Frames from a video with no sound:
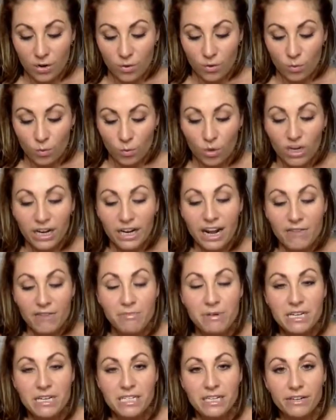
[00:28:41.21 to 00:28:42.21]
would it have
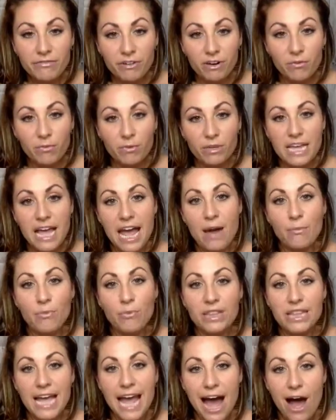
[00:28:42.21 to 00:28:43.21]
been different?
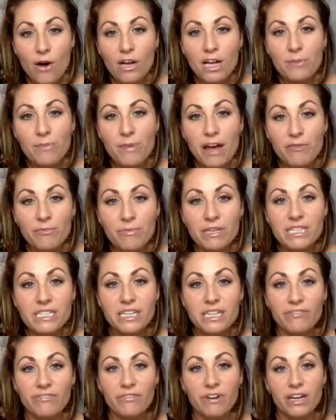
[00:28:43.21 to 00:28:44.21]
Would the outcome have been
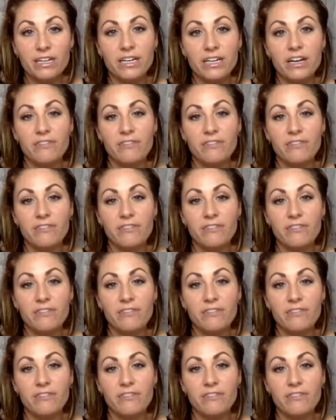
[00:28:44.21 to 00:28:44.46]
different